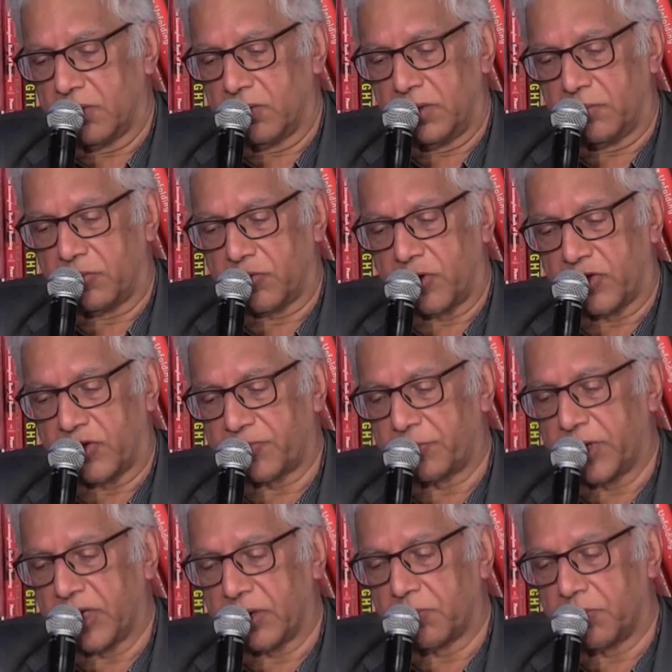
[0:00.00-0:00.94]
in
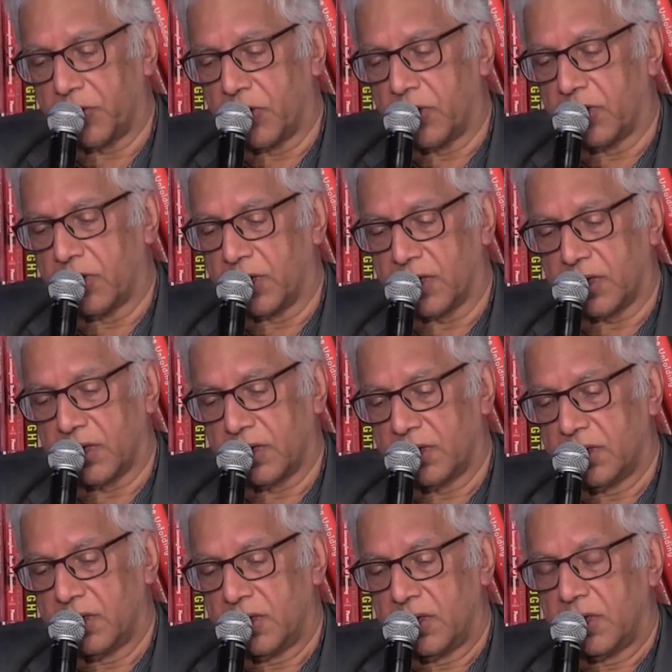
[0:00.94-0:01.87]
Prospect Park,
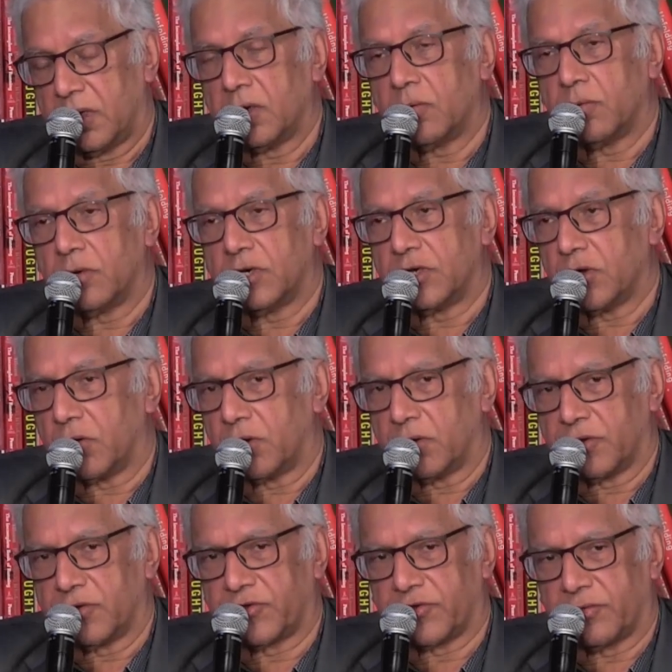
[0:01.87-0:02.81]
where
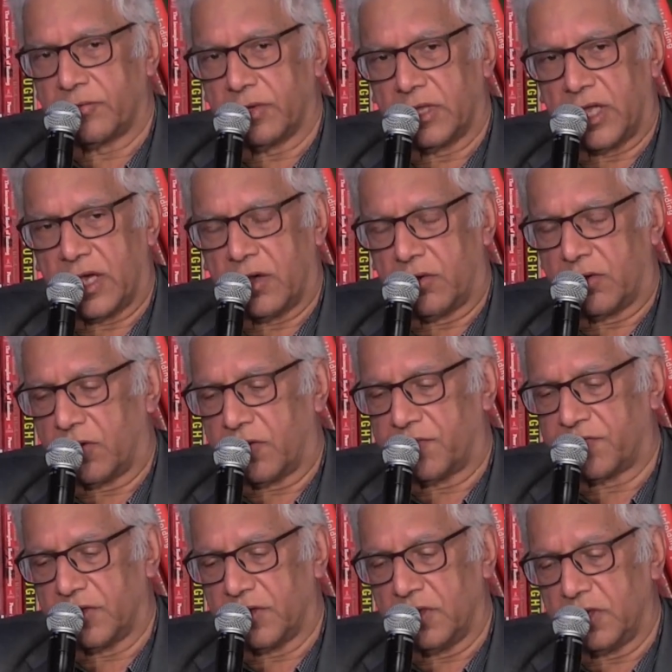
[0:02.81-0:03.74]
dogs are allowed
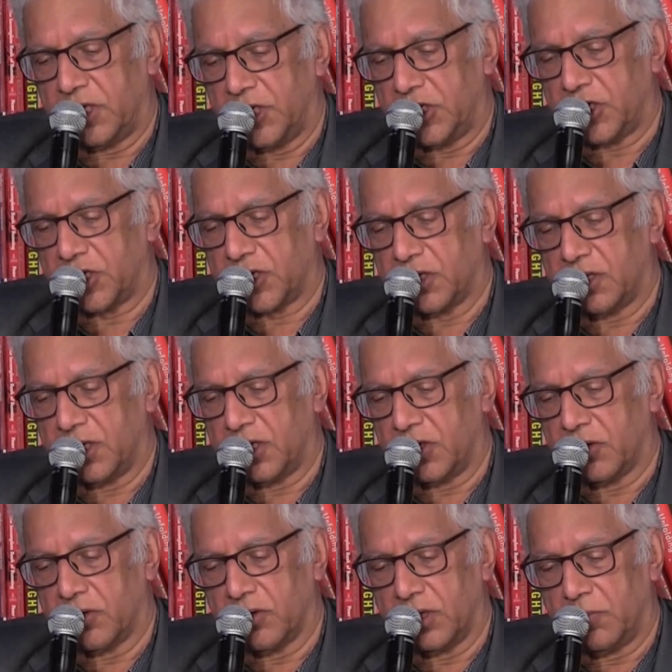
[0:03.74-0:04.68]
off the leash in
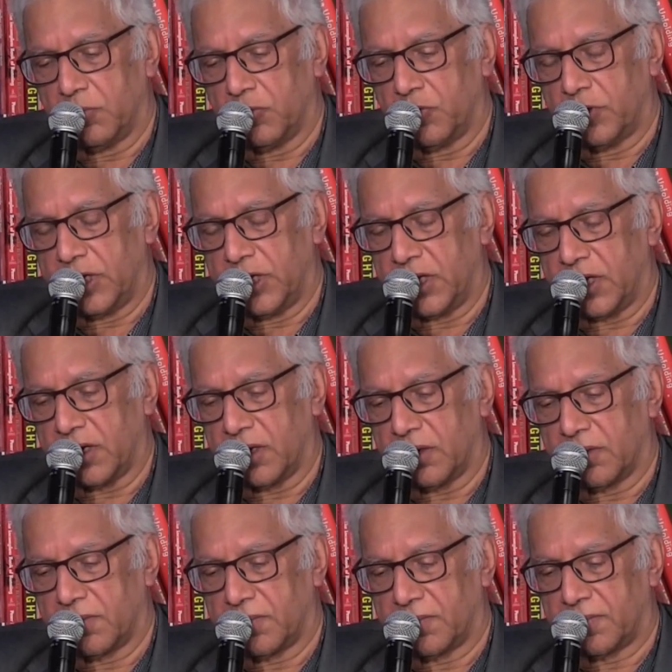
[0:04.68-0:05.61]
the early morning.
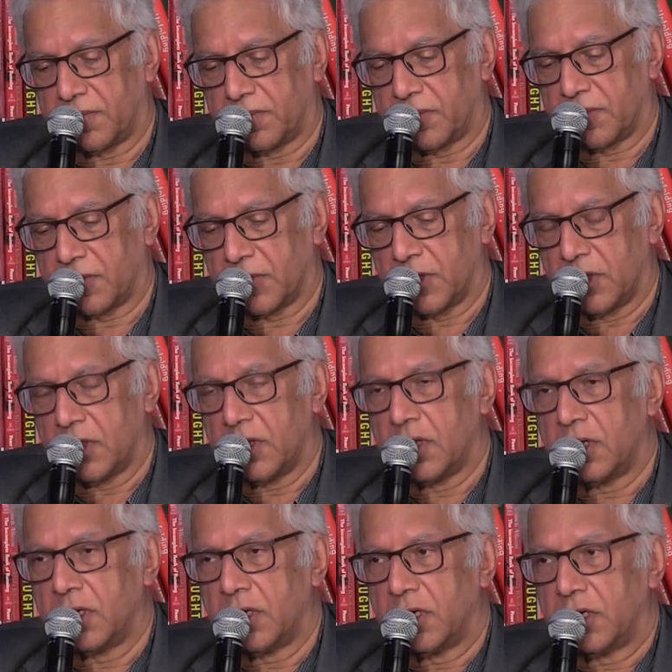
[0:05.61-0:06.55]

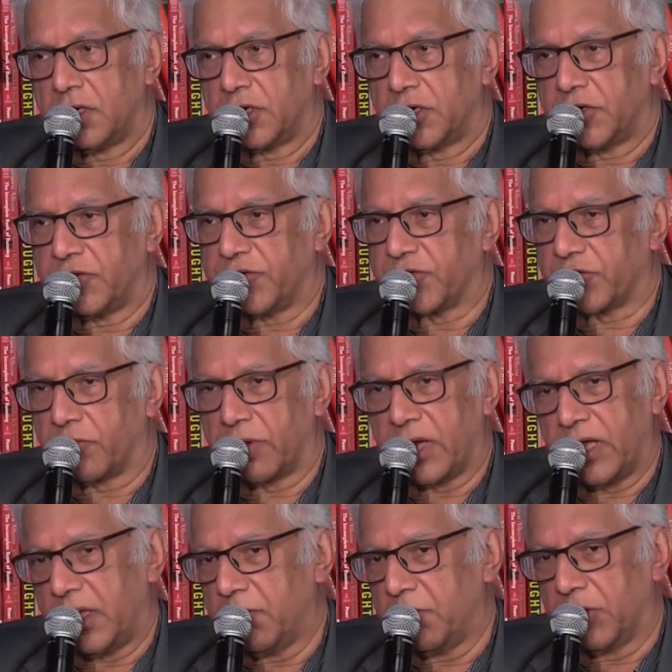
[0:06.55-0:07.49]
She's
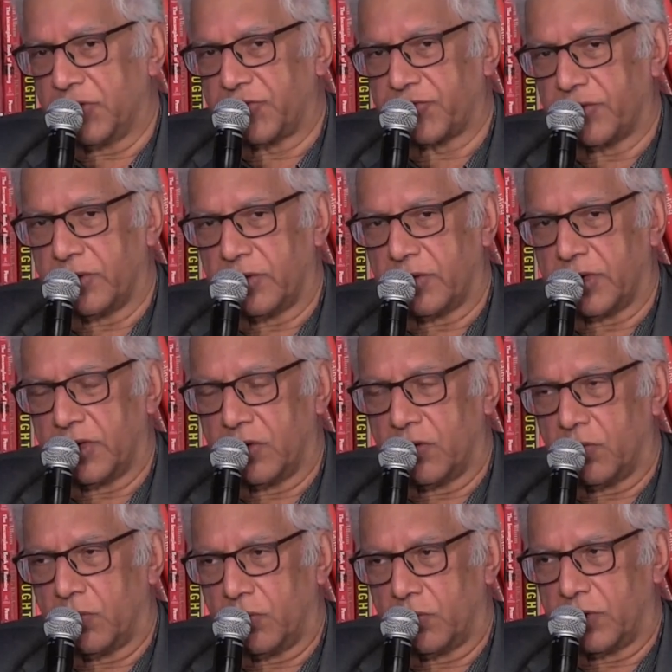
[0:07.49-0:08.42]
gray-muzzled and
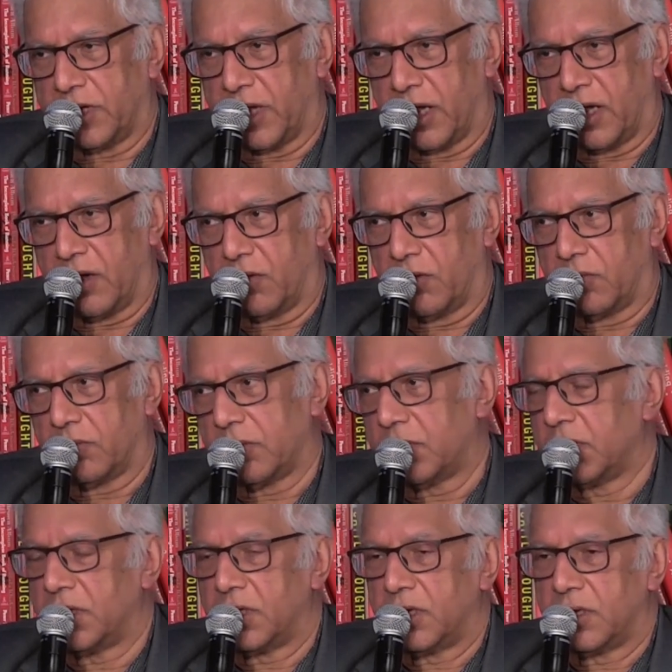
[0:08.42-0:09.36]
old now,
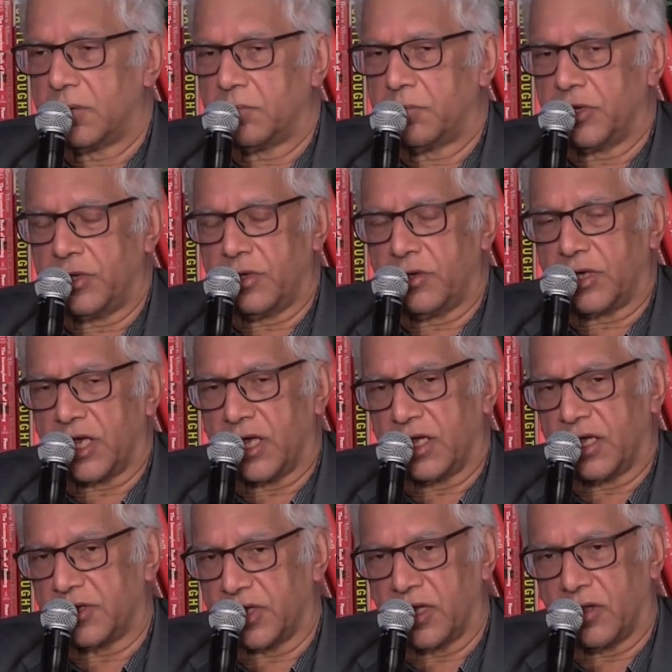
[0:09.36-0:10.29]
but you
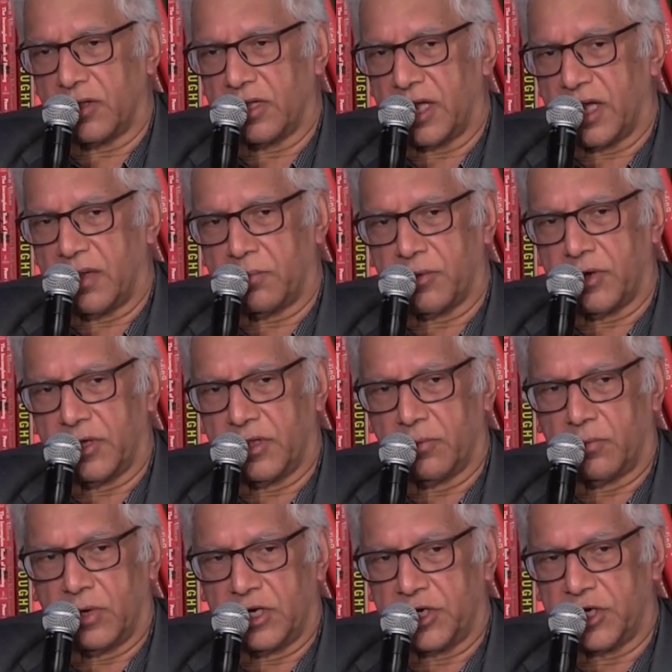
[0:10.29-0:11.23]
can't tell that by the
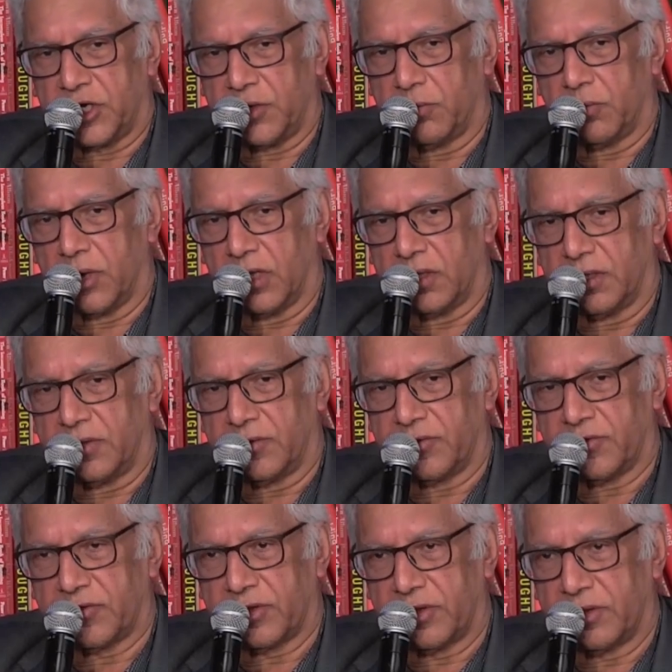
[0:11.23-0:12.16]
way she runs.